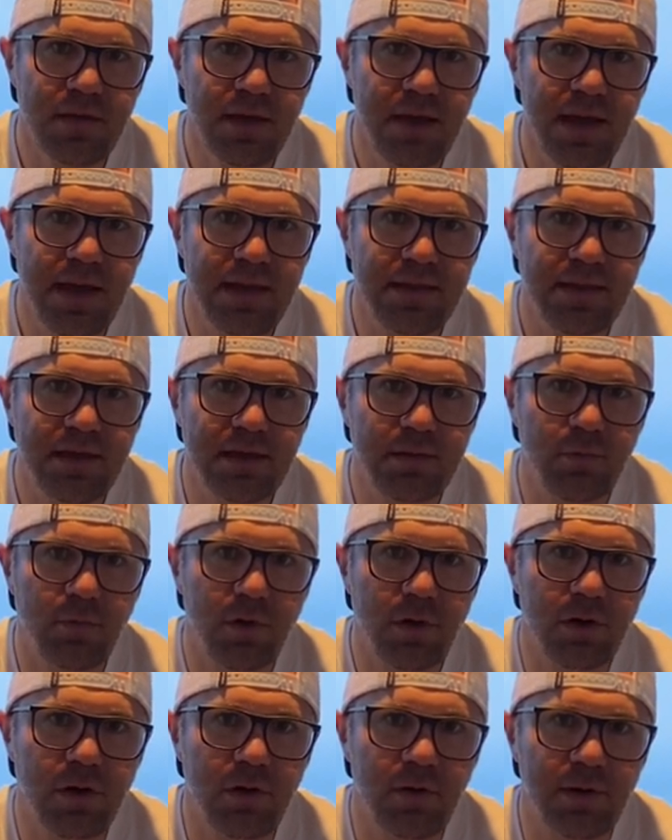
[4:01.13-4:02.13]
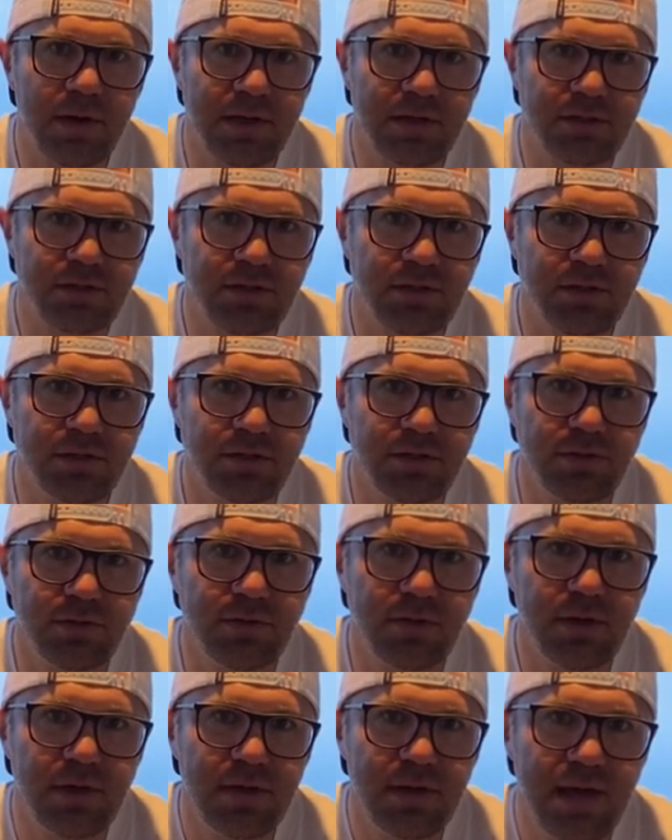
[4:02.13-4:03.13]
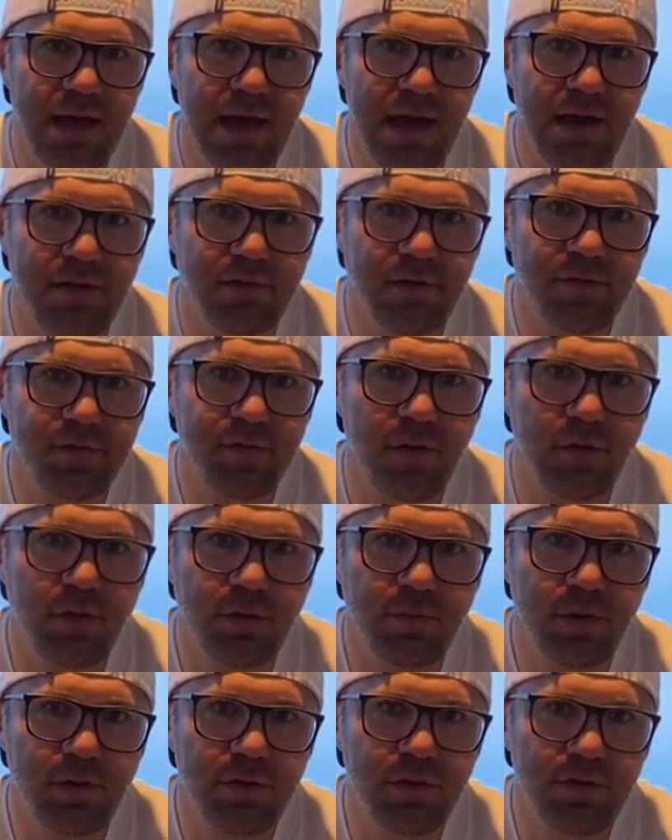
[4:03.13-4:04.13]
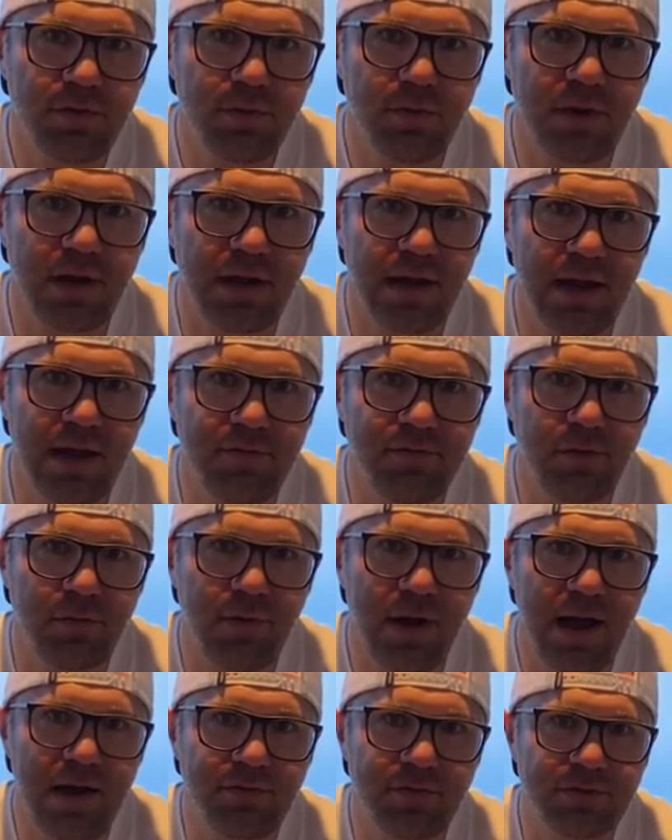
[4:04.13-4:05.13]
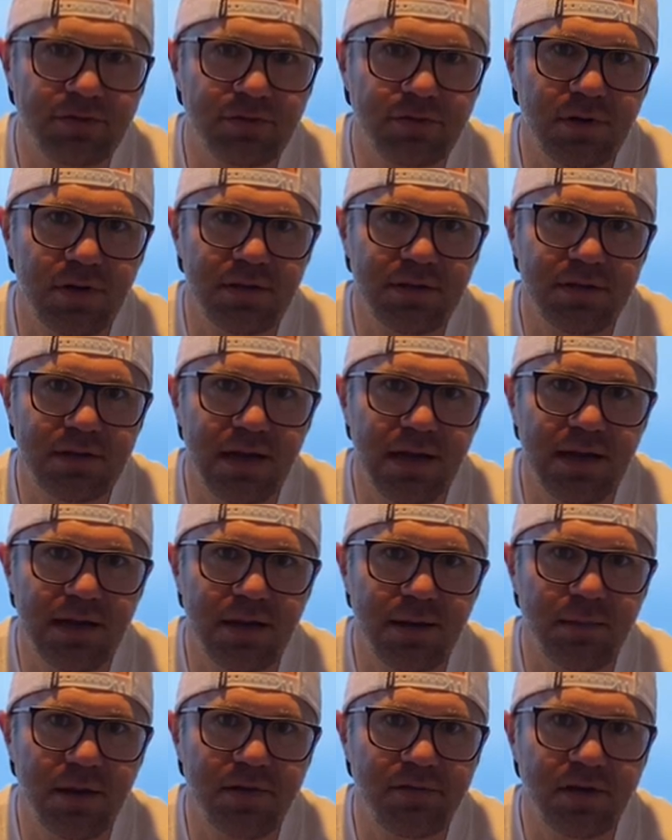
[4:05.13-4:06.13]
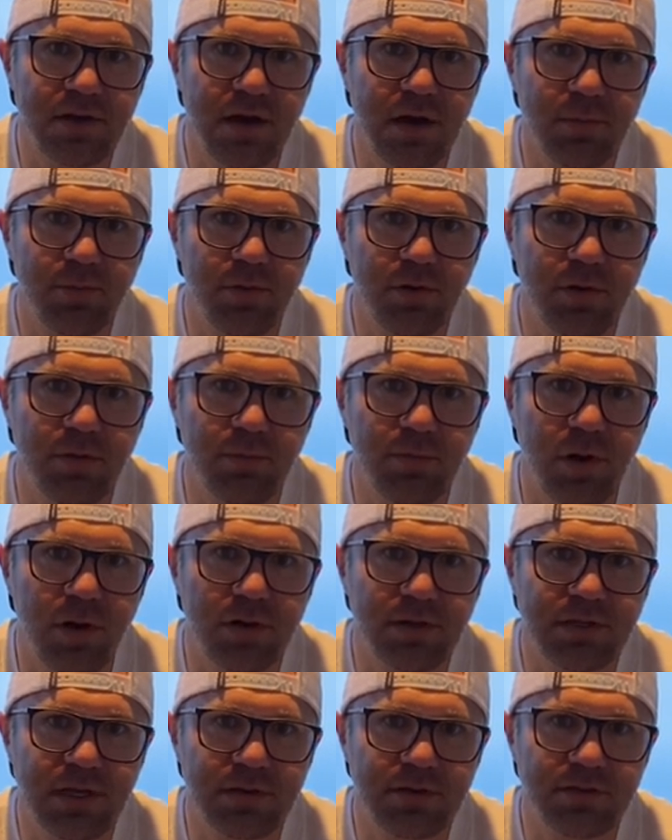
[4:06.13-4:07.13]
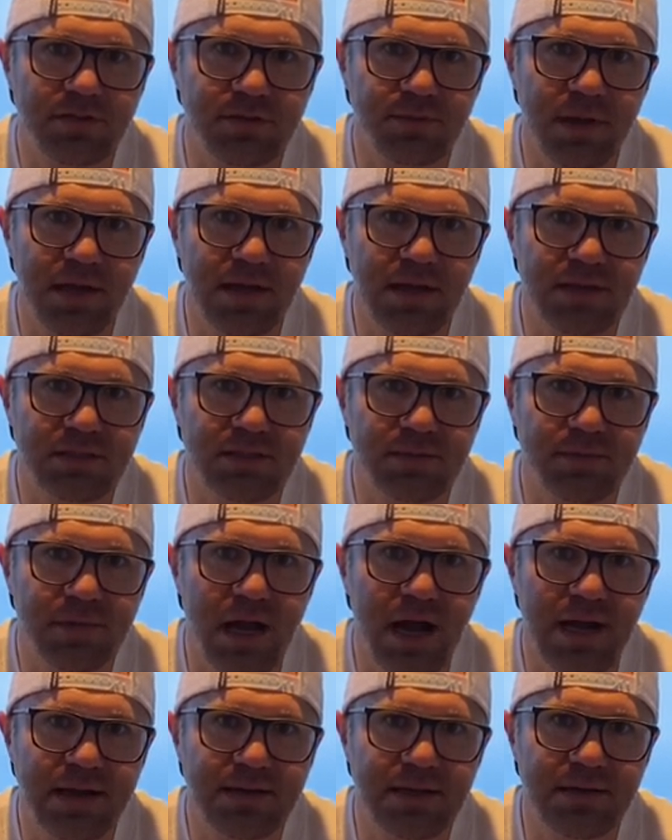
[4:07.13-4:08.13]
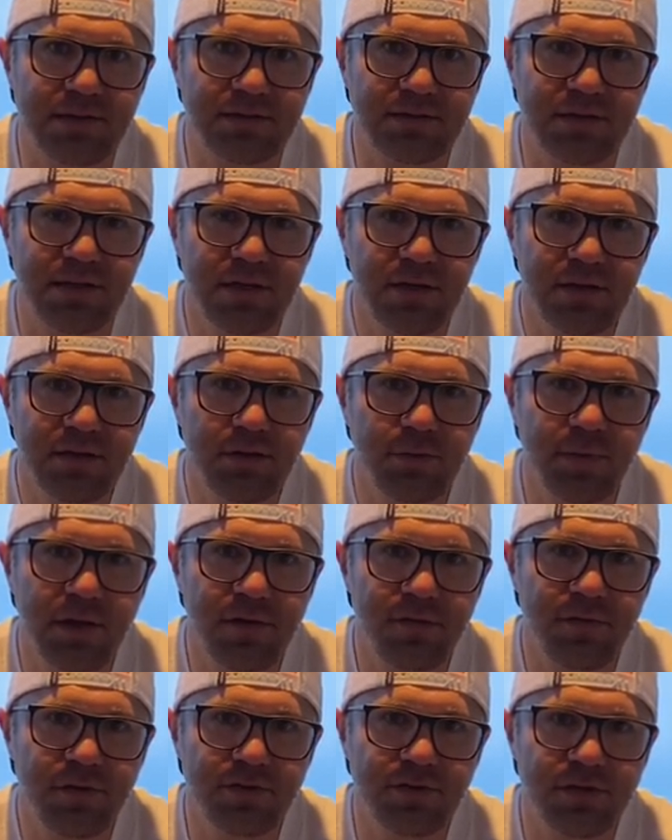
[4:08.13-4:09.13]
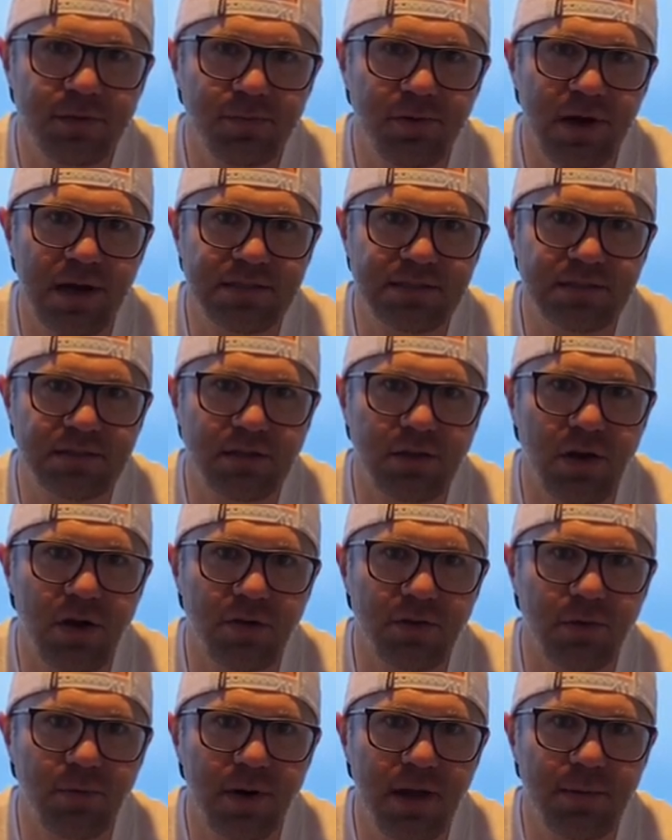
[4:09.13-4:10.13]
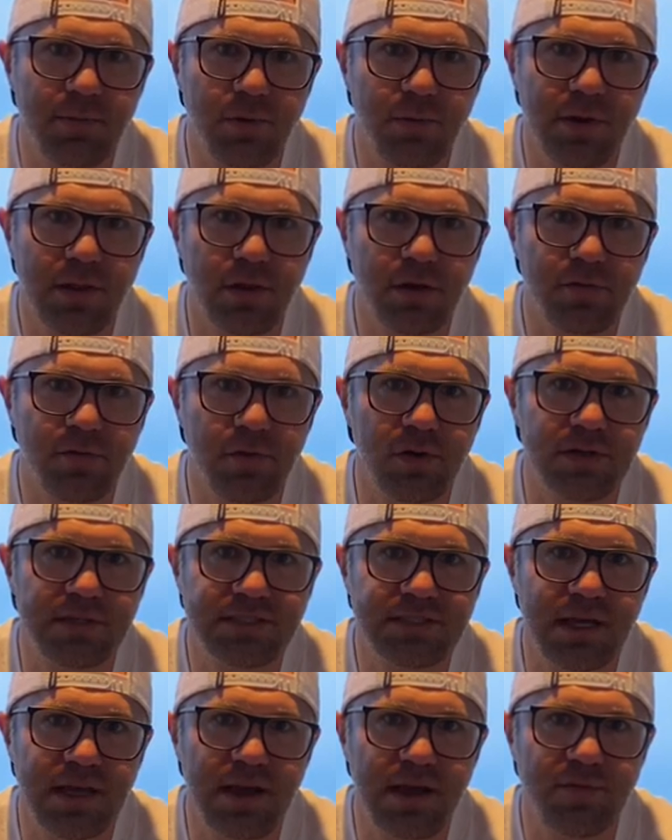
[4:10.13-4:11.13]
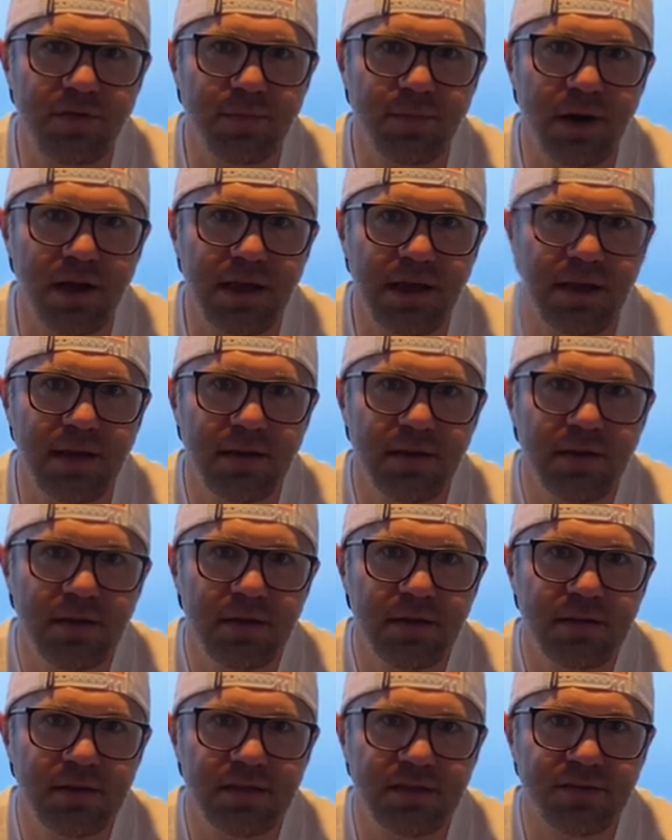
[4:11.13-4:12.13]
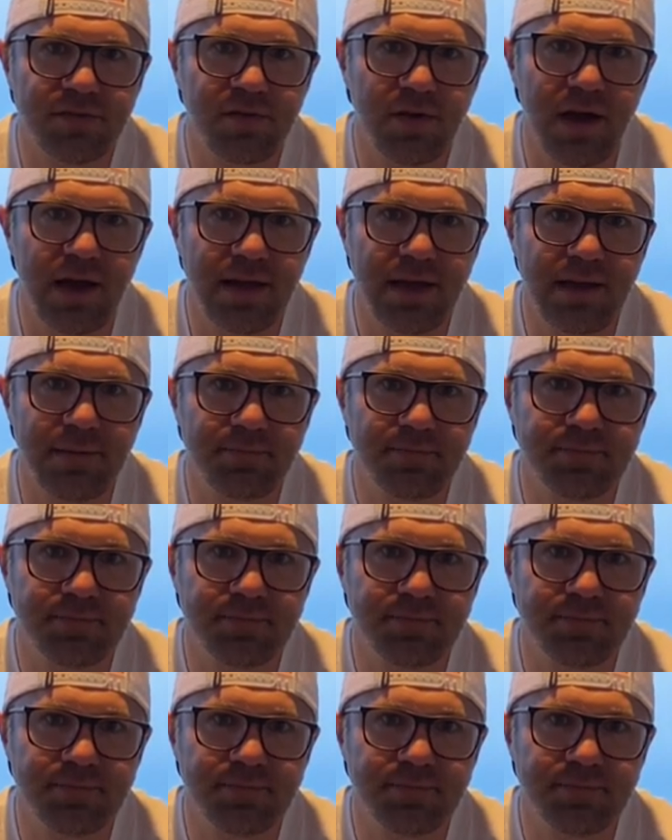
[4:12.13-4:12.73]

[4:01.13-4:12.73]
And then we're going to have a photo booth. We're gonna have the raffles throughout the night. I'm gonna have a couple bartenders making some cocktails. There'll be a few surprises along the way, but we look forward to seeing everybody this Friday.